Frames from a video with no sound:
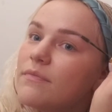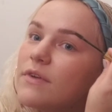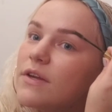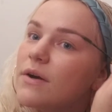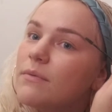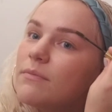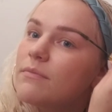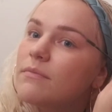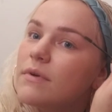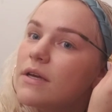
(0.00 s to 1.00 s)
you know,
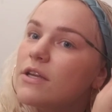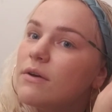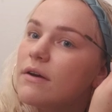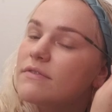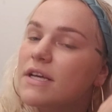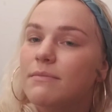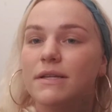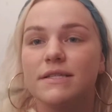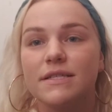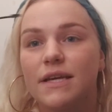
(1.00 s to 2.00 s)
you have 10
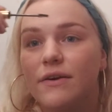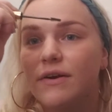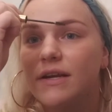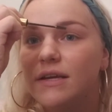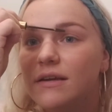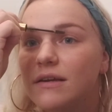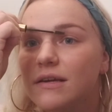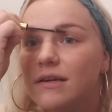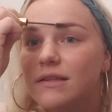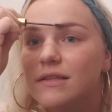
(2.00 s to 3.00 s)
minutes to get ready,
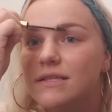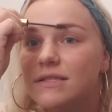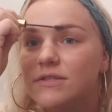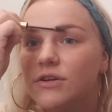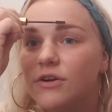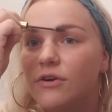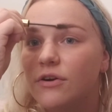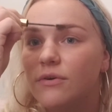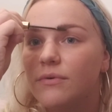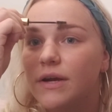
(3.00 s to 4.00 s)
this is your
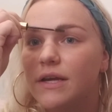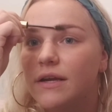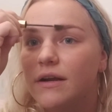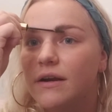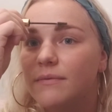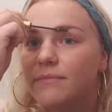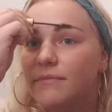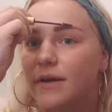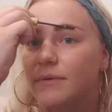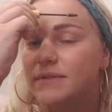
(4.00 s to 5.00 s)
girl right here.
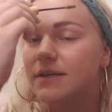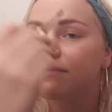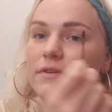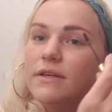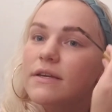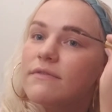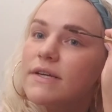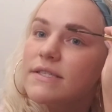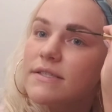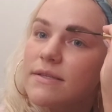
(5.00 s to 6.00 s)
I would definitely
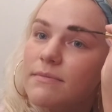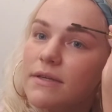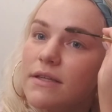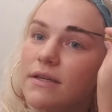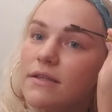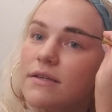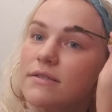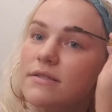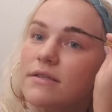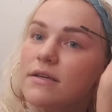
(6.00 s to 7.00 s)
invest in something like
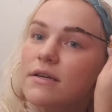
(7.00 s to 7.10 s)
this.